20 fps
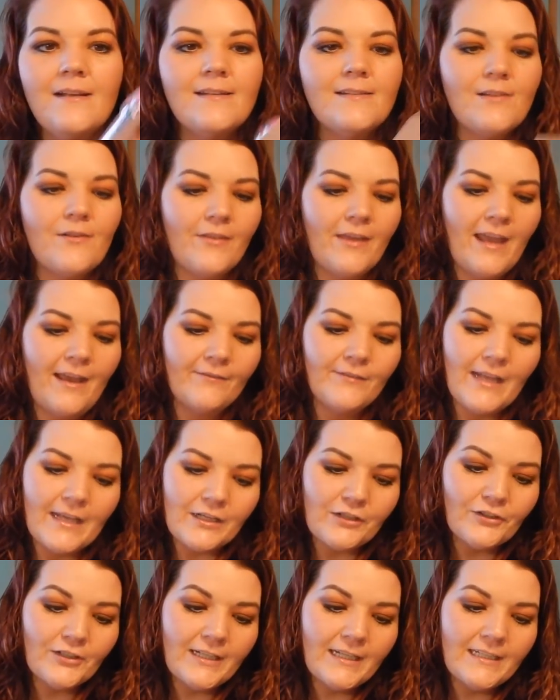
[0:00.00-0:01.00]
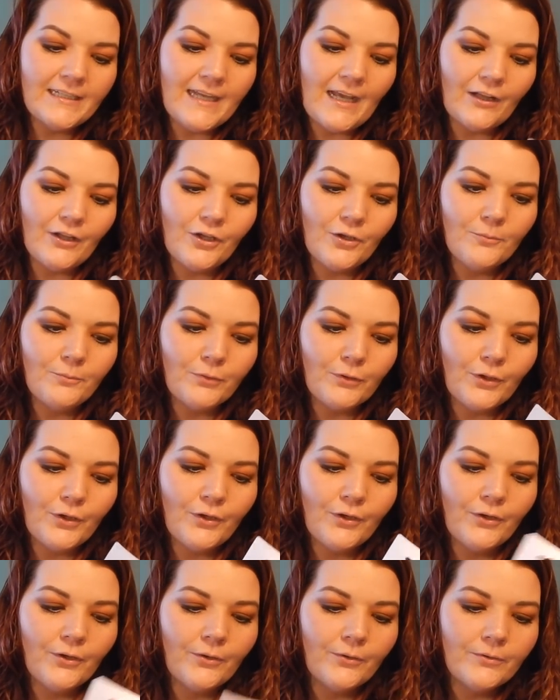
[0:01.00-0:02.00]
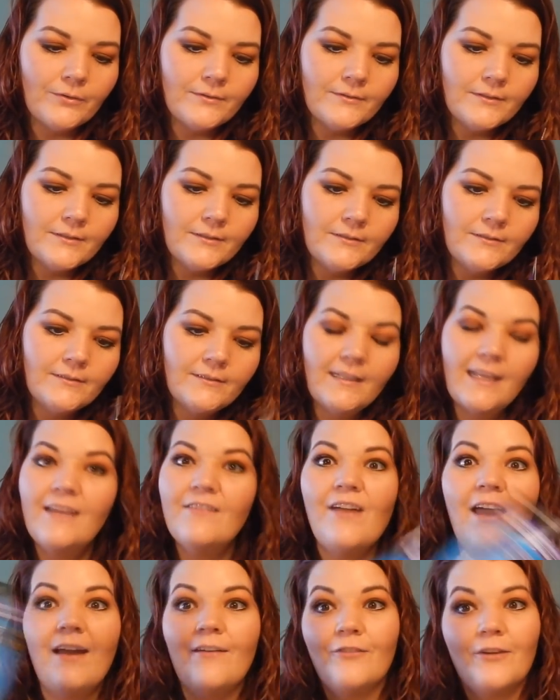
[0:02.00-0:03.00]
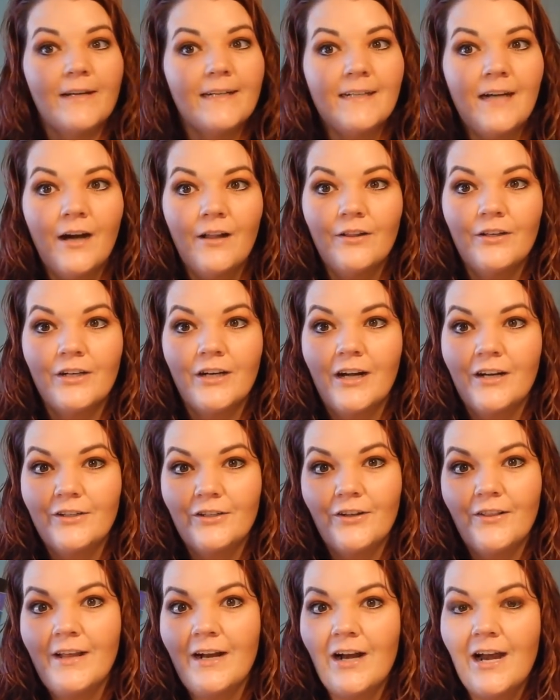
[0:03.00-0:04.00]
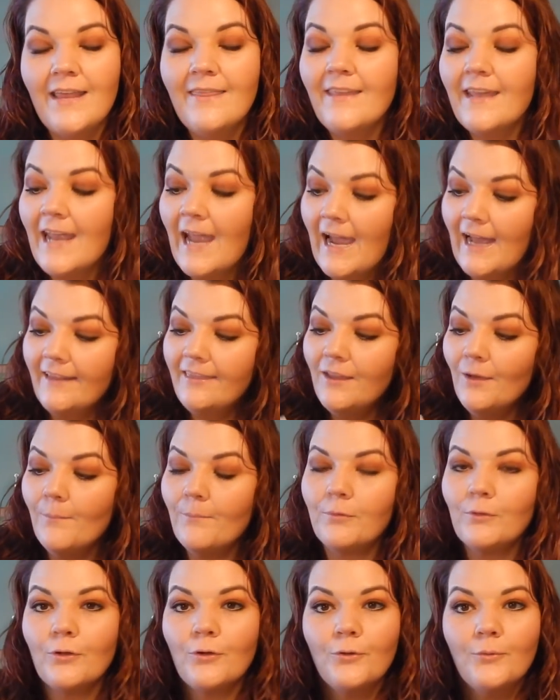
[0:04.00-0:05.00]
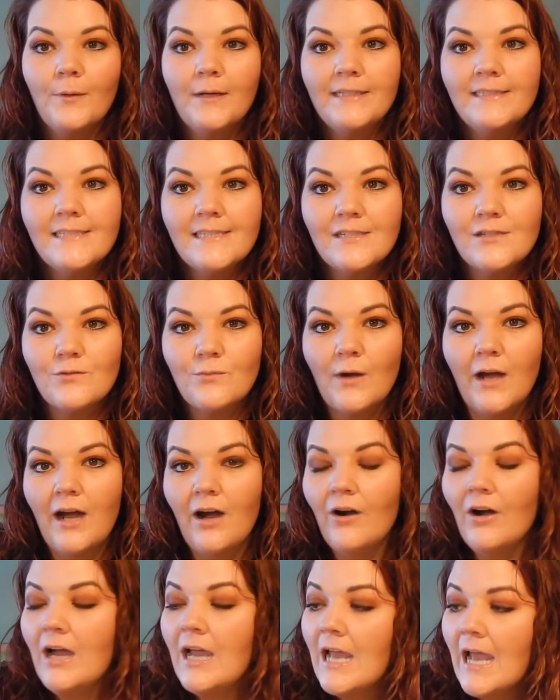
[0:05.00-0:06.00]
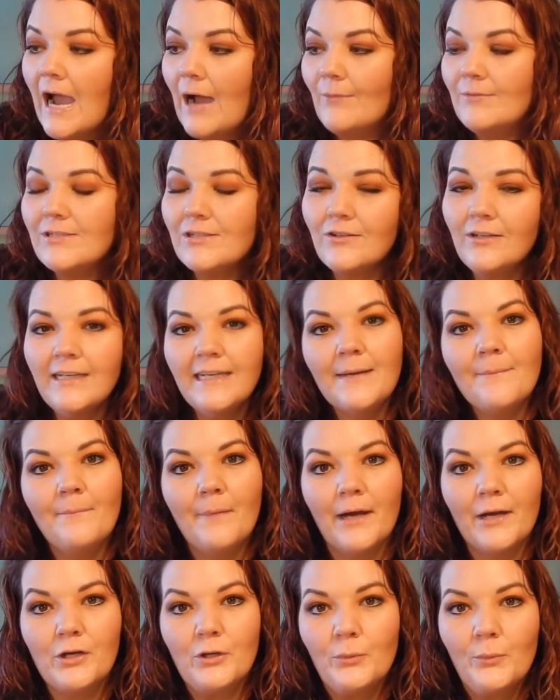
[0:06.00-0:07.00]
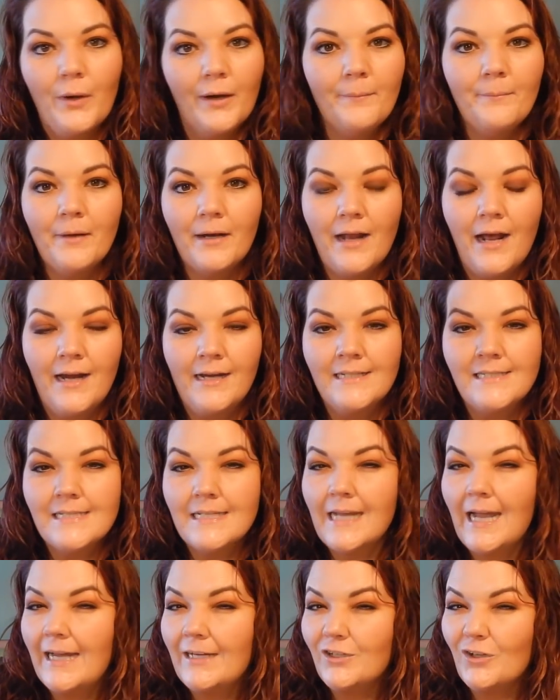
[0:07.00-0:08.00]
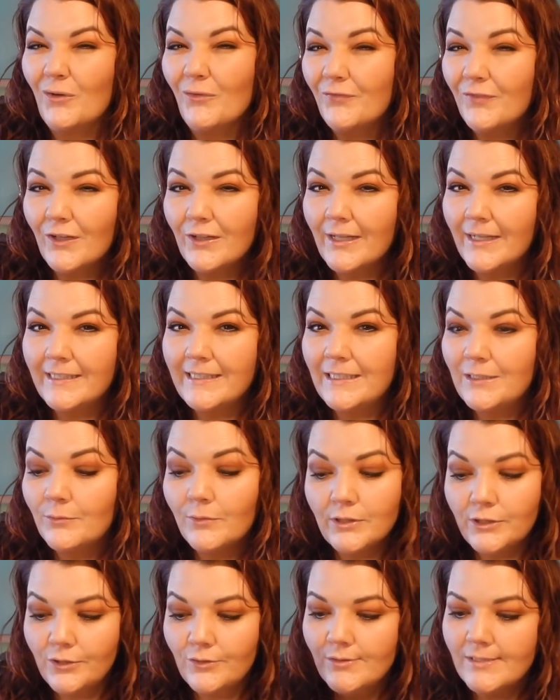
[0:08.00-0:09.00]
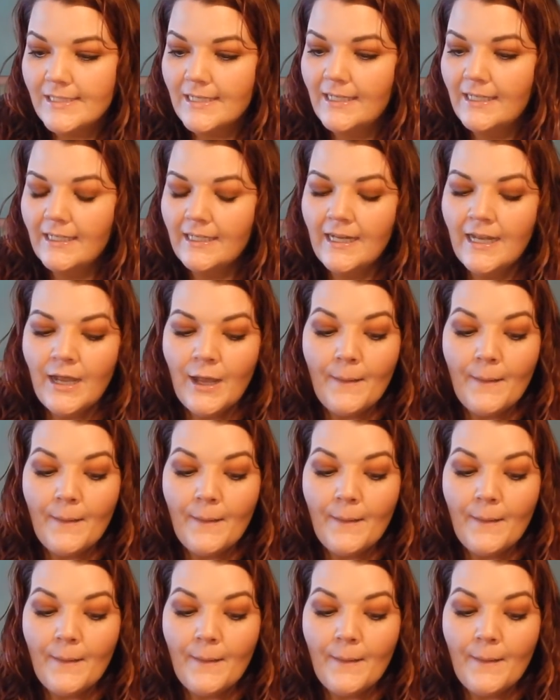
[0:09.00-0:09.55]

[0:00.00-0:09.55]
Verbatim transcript: So they have like green, yellow, blue, they have every color under there. And they had the blue ones as well. I was going to get Michael one, but honestly, I don't feel like he would use it.